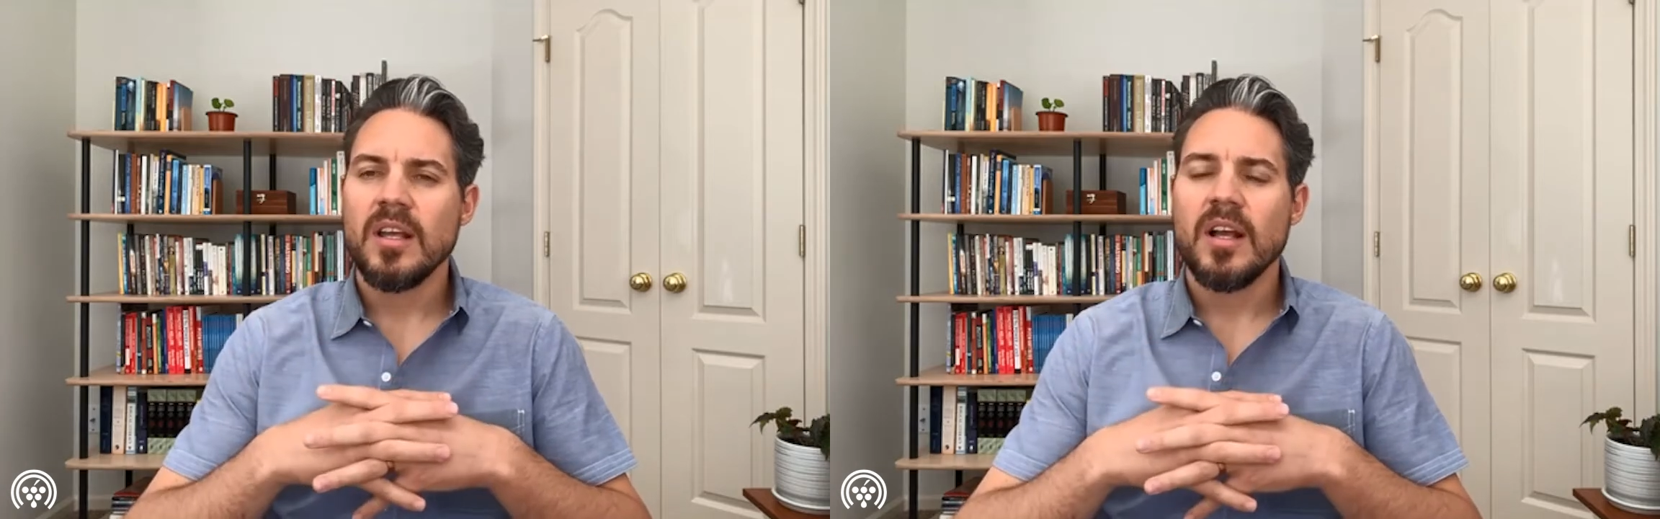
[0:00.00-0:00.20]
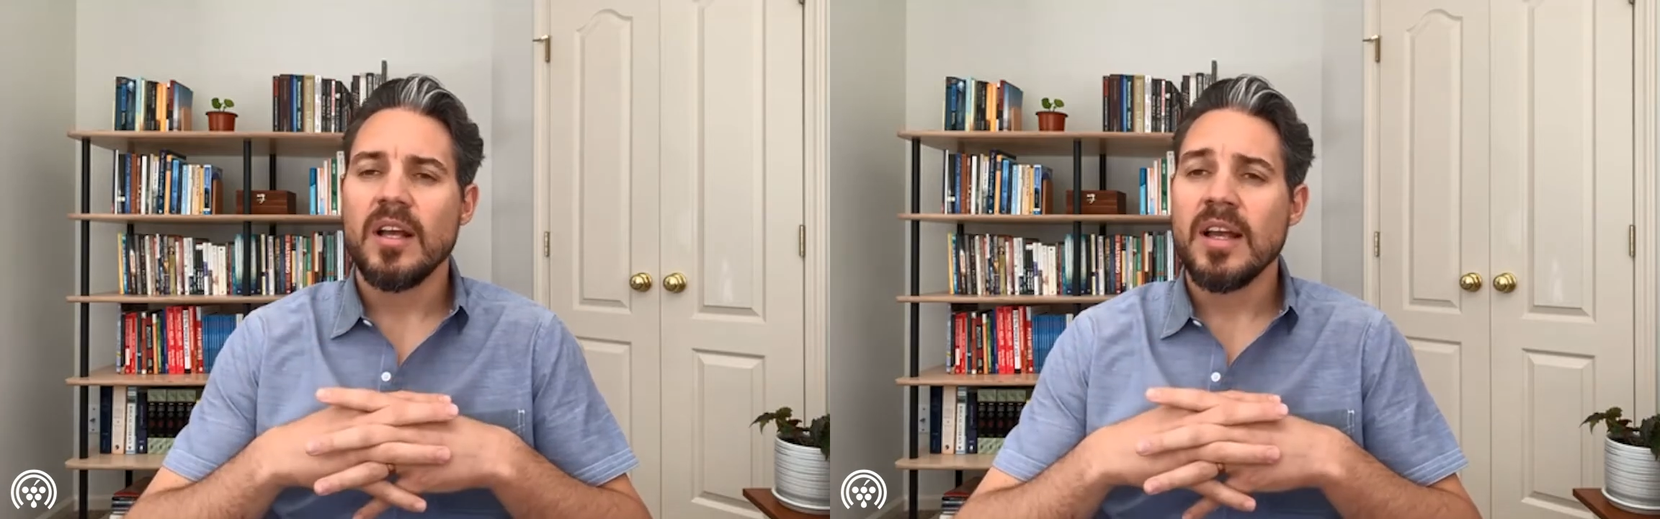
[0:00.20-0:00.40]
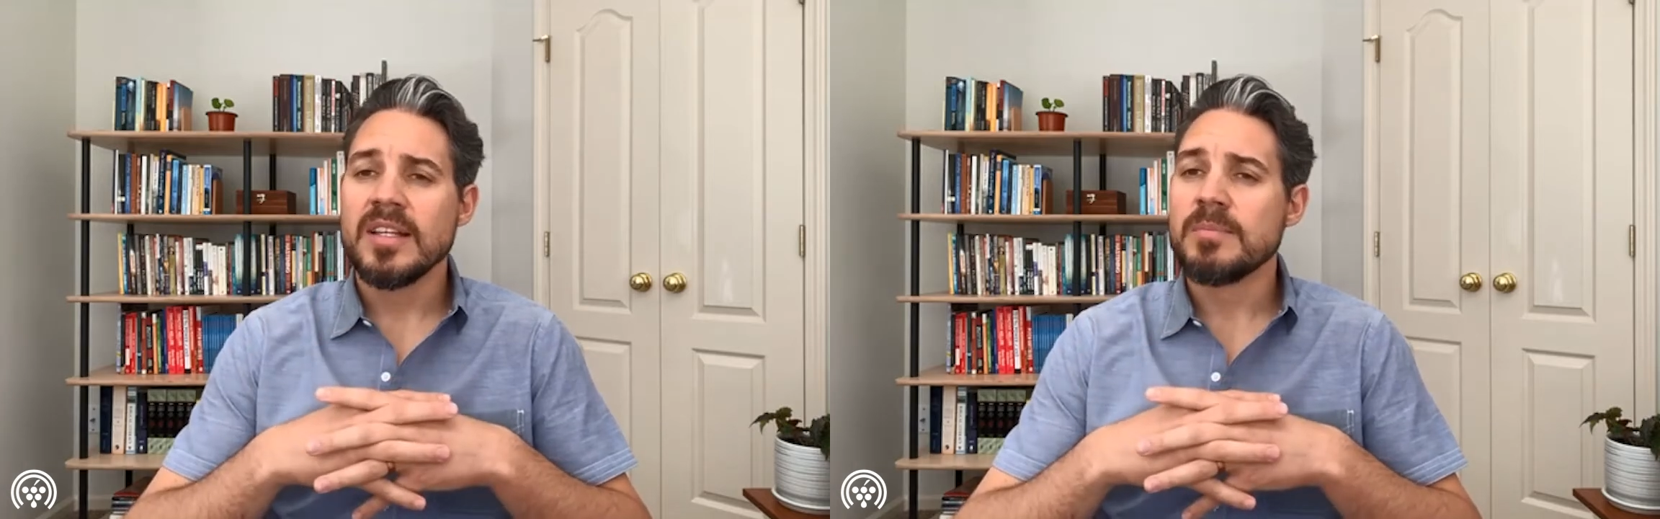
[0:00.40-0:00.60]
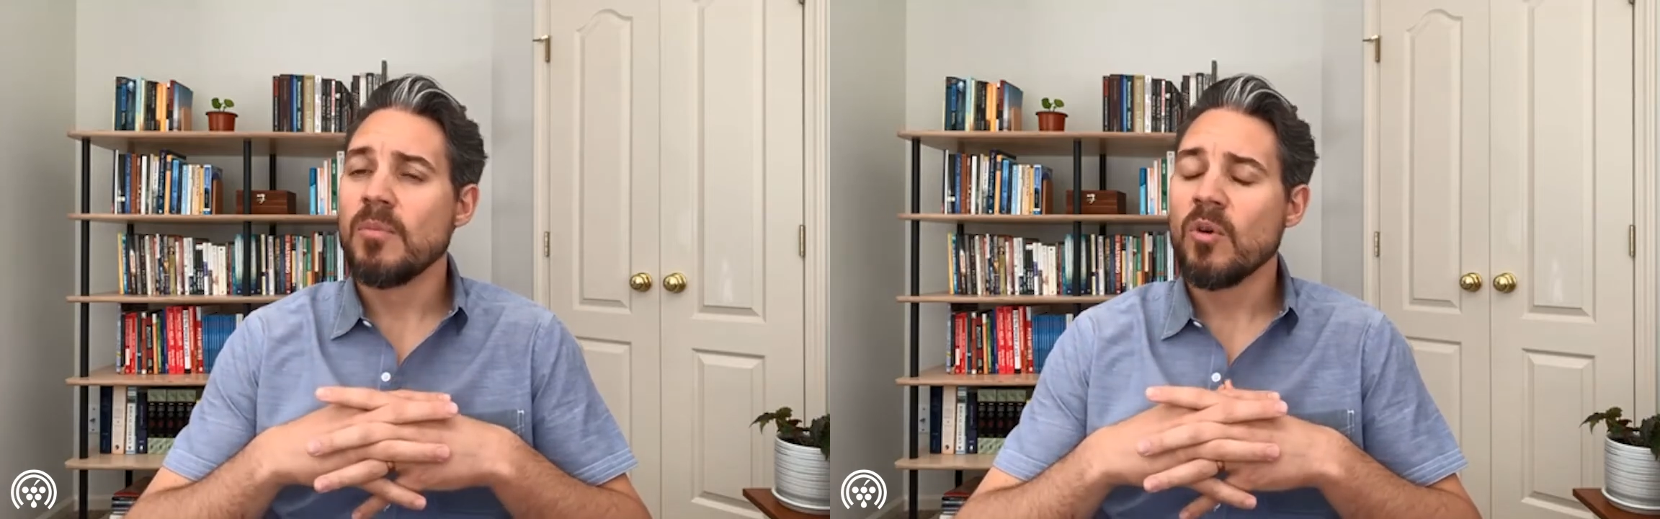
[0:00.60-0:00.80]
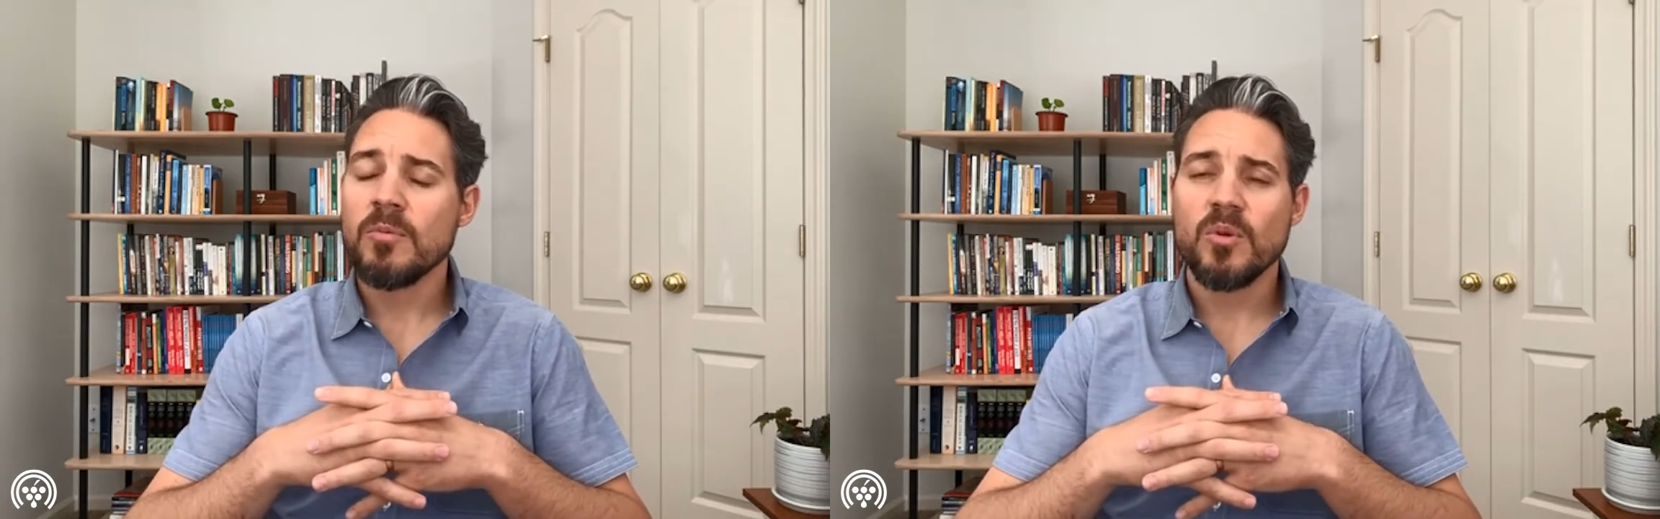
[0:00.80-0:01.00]
as
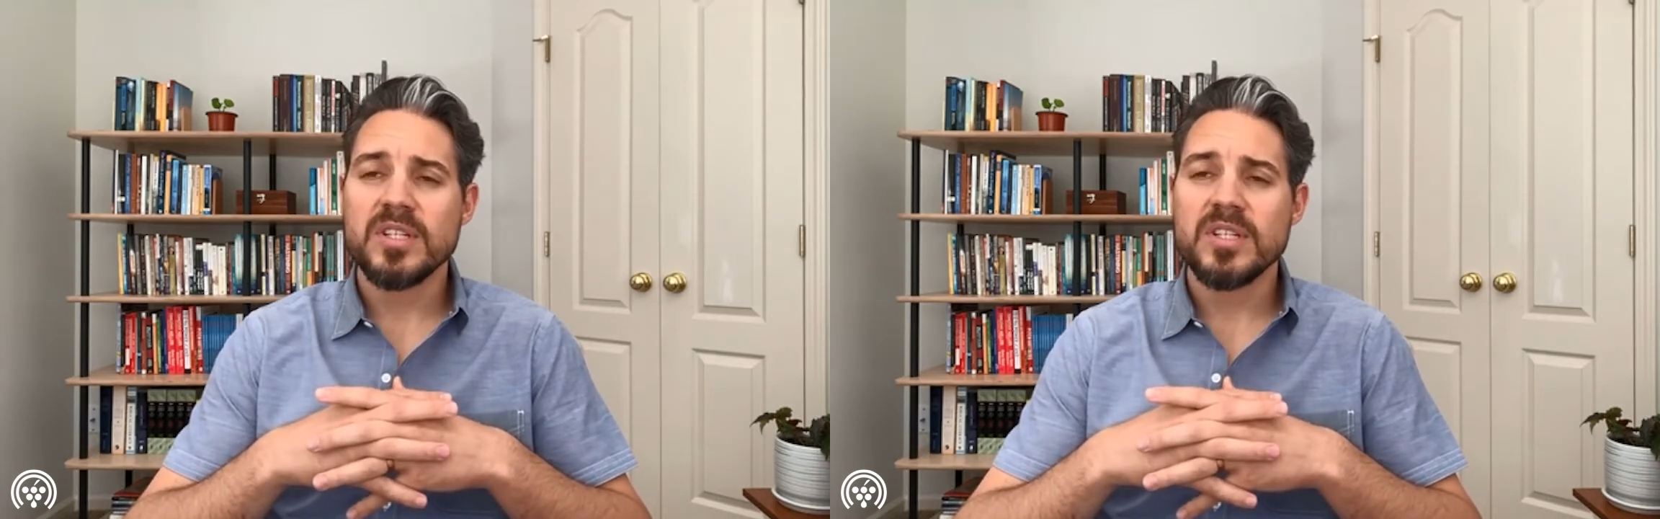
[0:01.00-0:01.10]
more and more